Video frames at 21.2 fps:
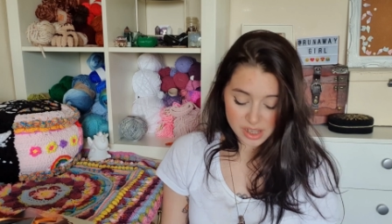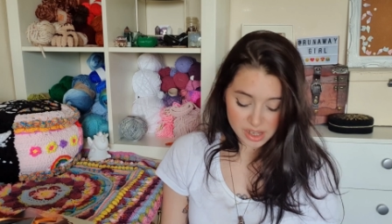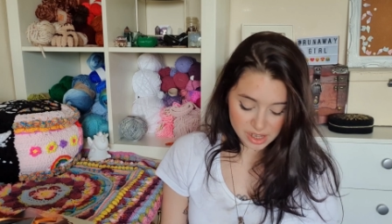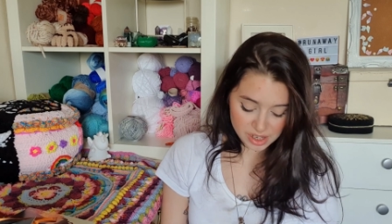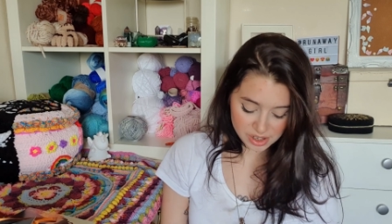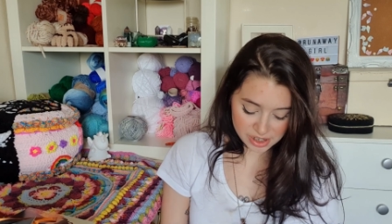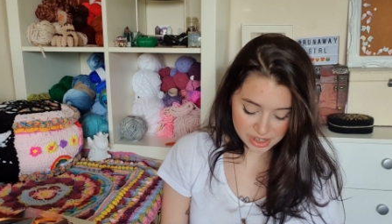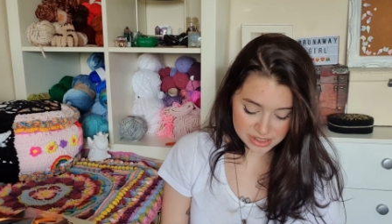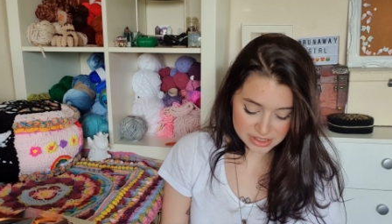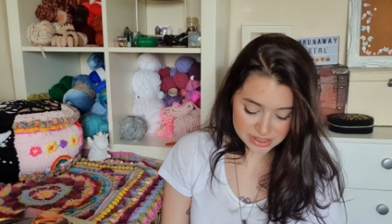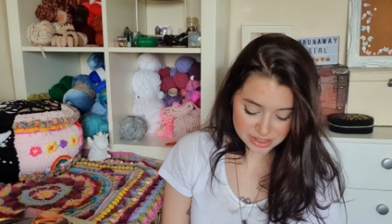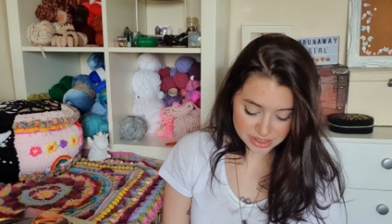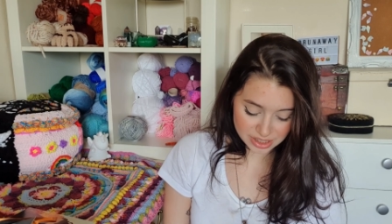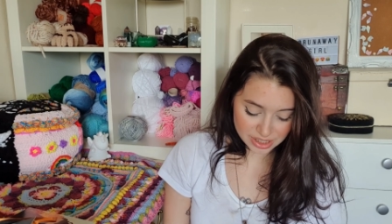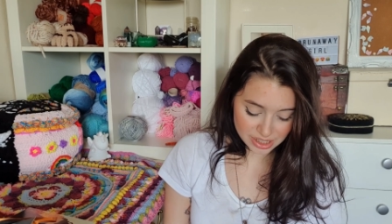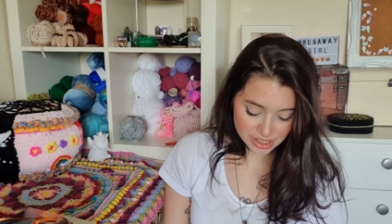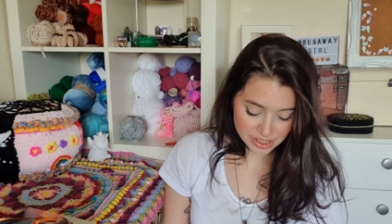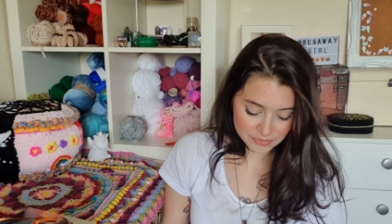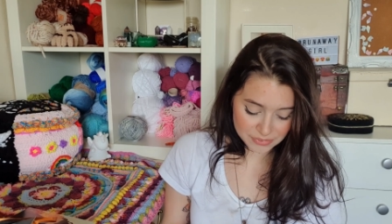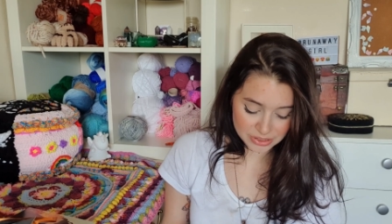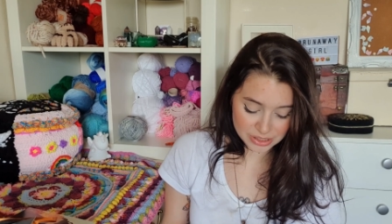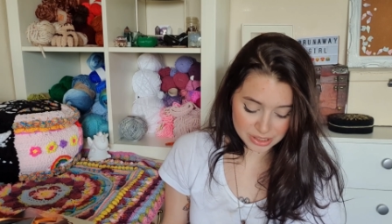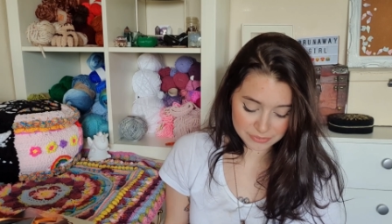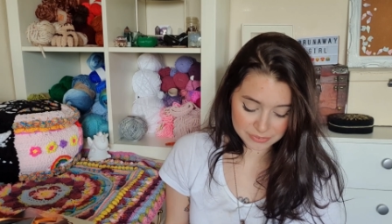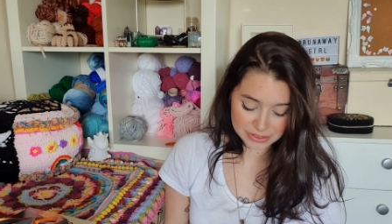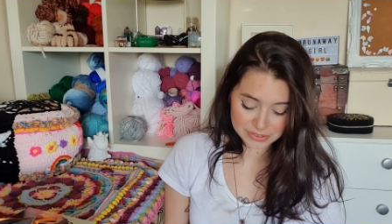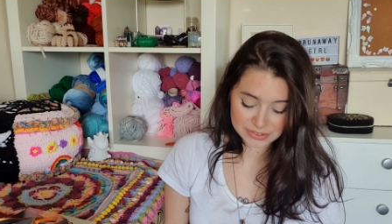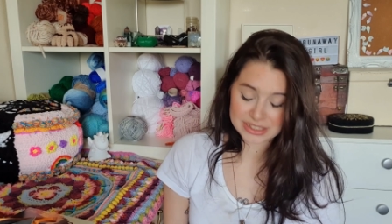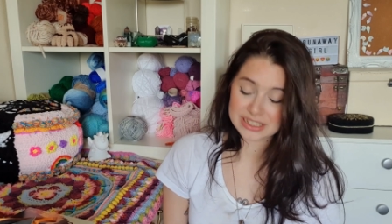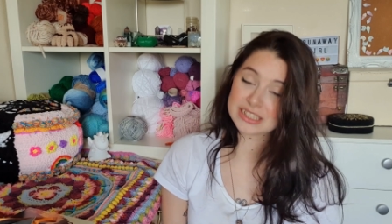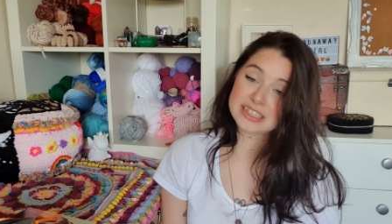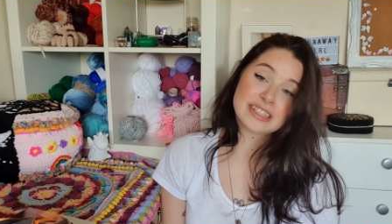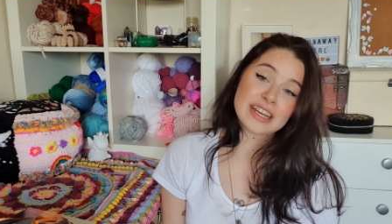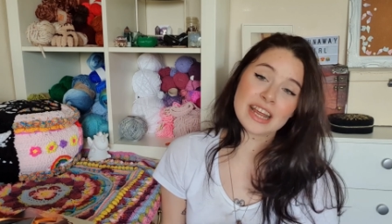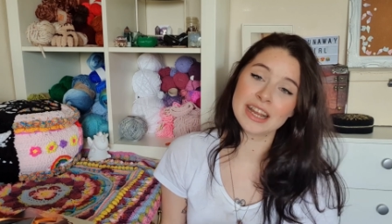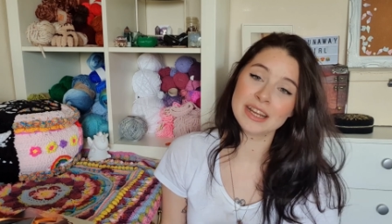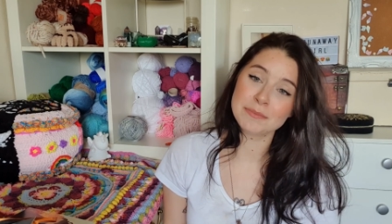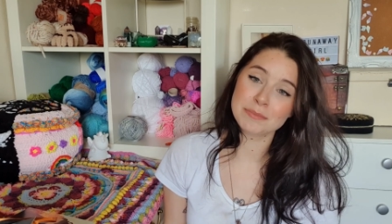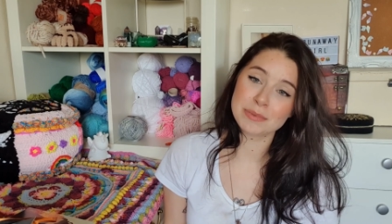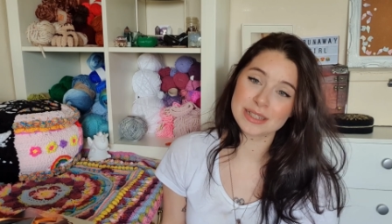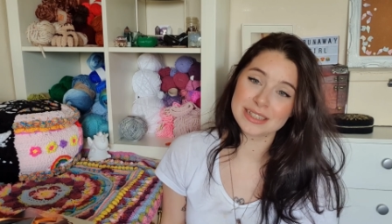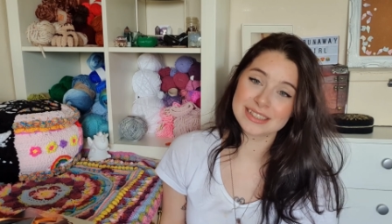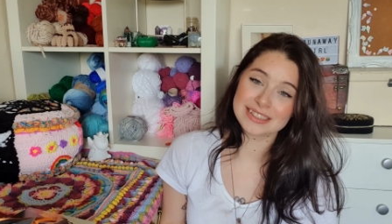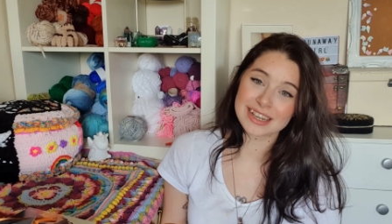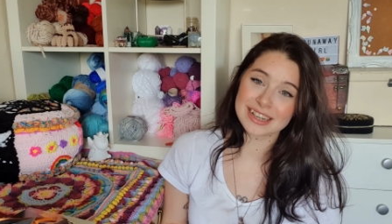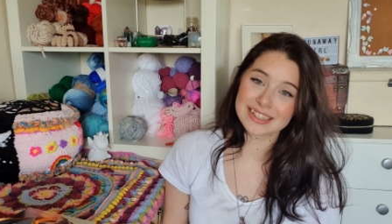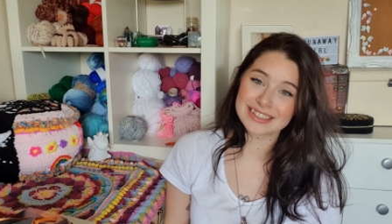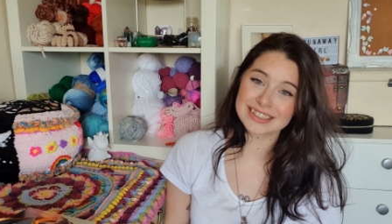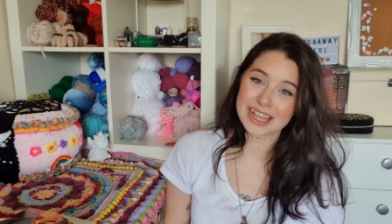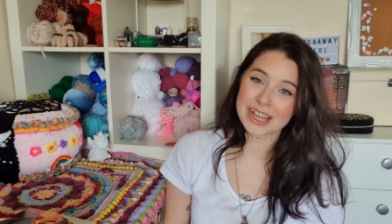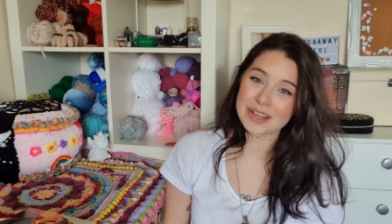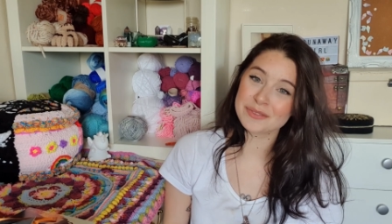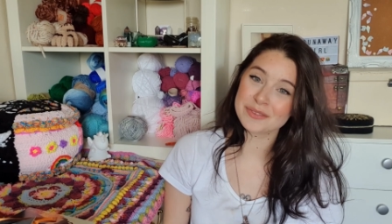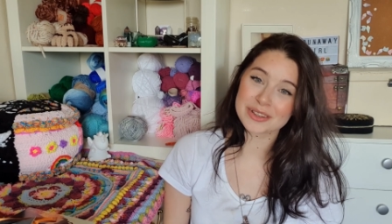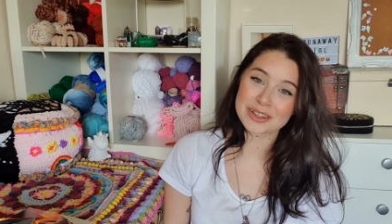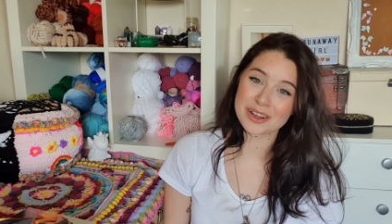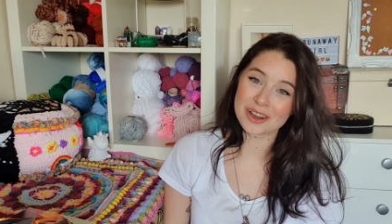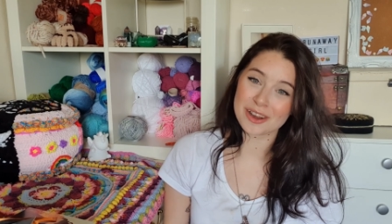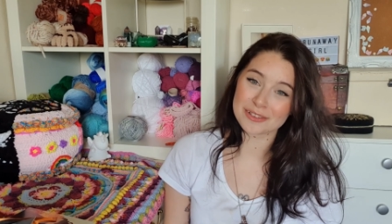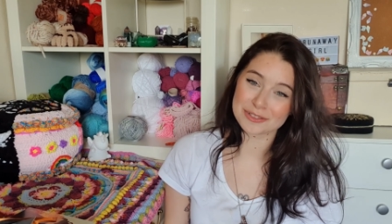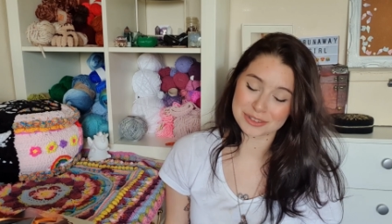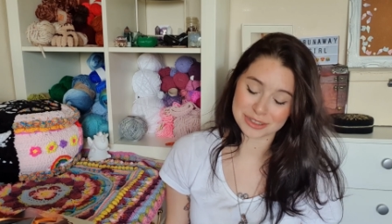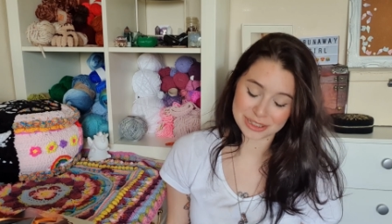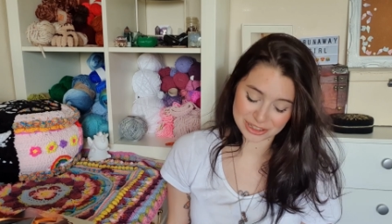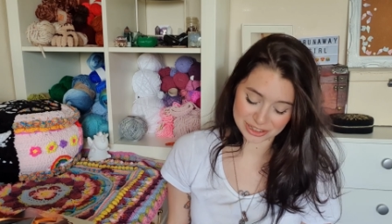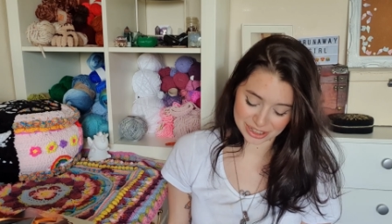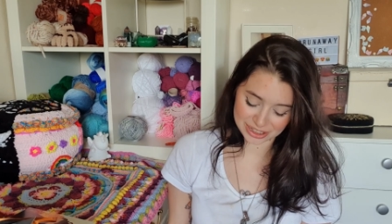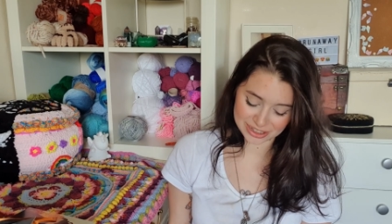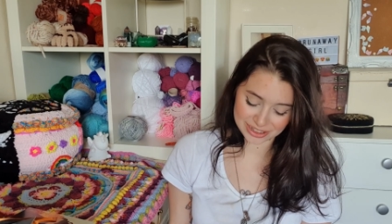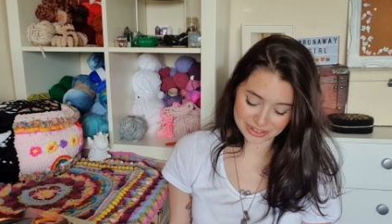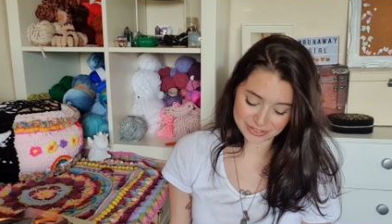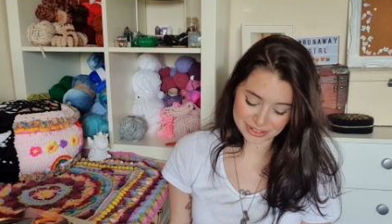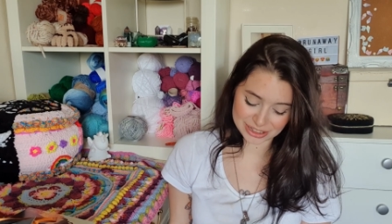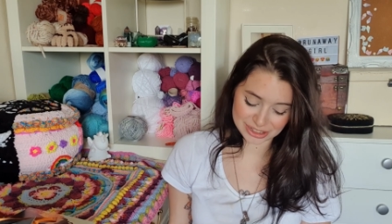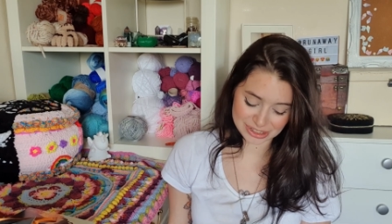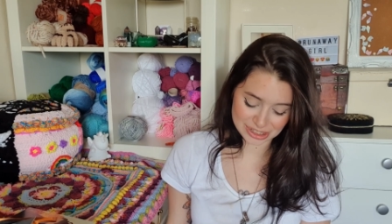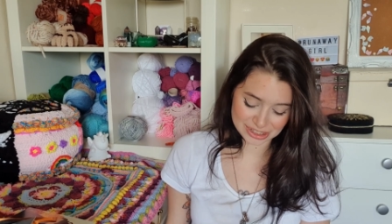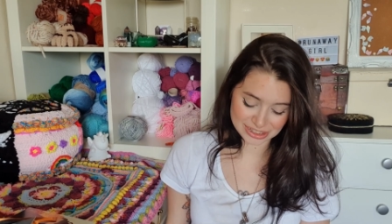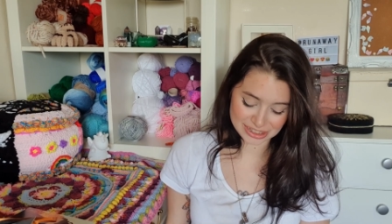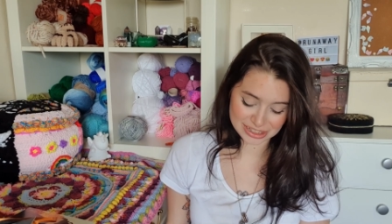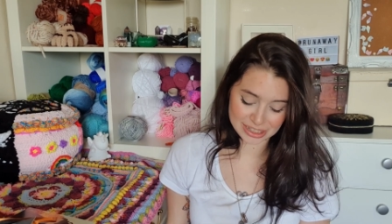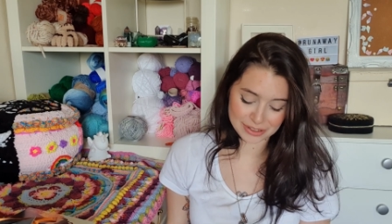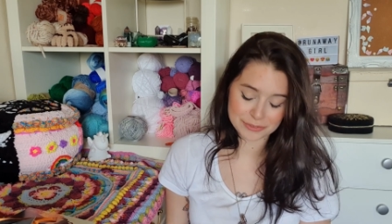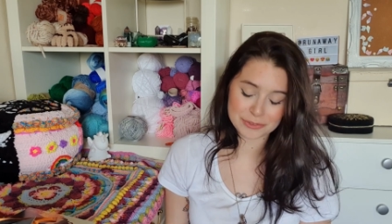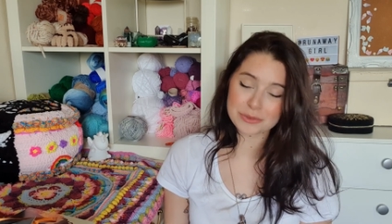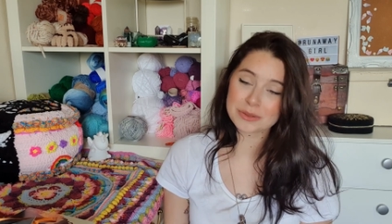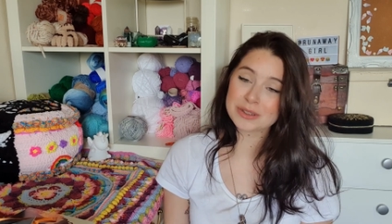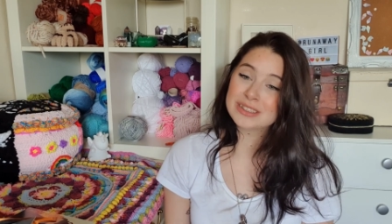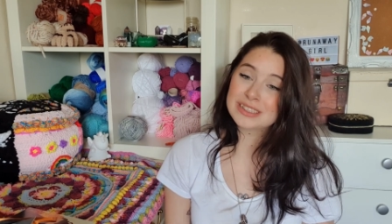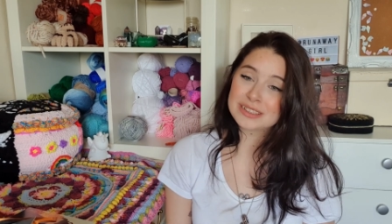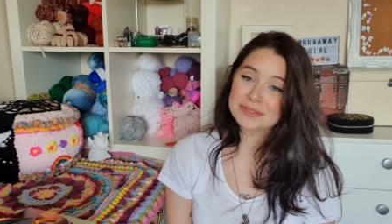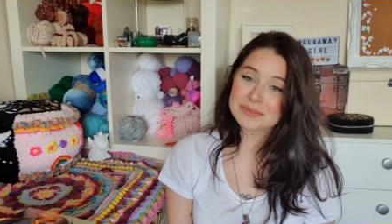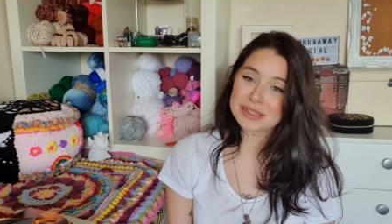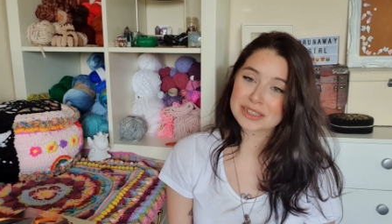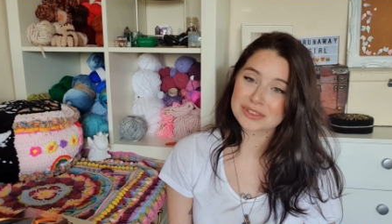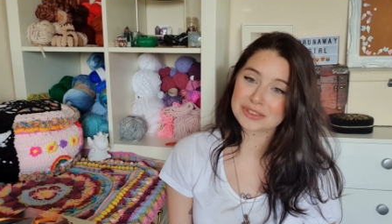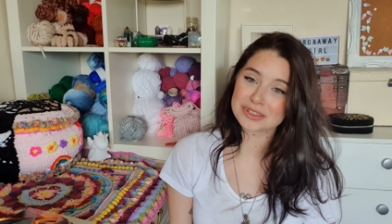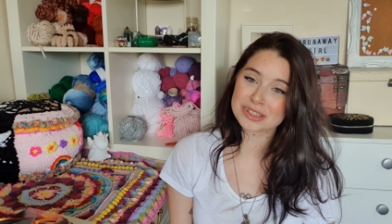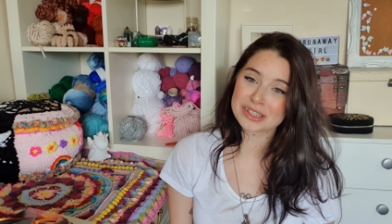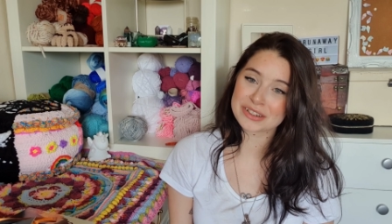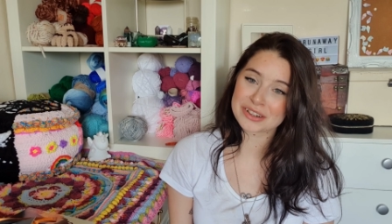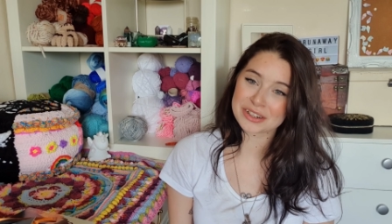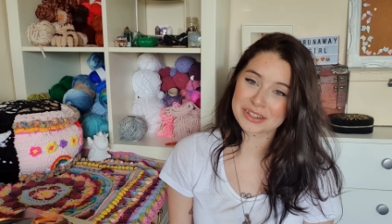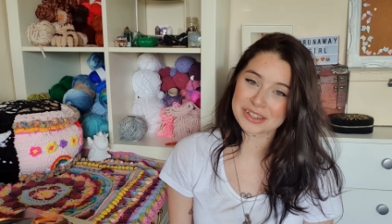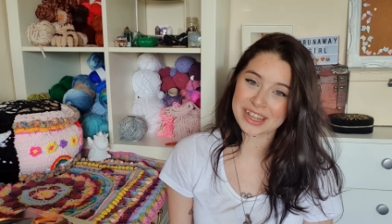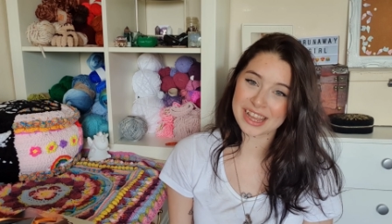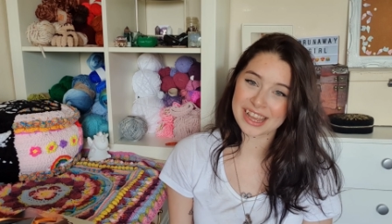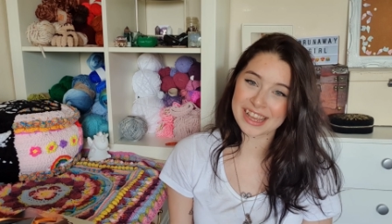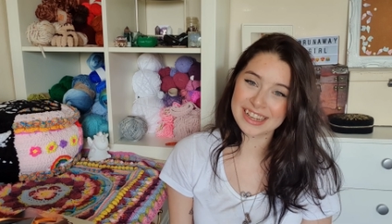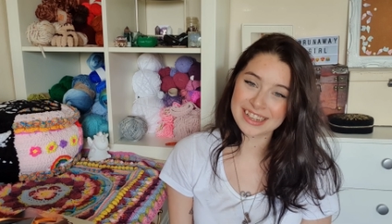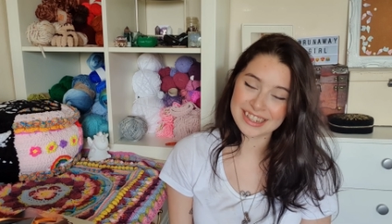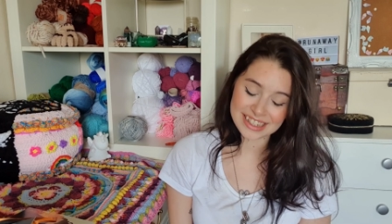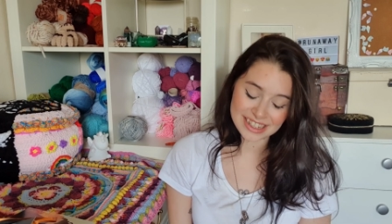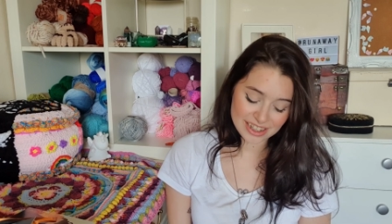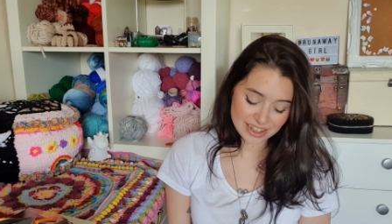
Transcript: And have a lovely rest of the day. Please stay safe, look after each other, reach out to your loved ones and make sure they're okay.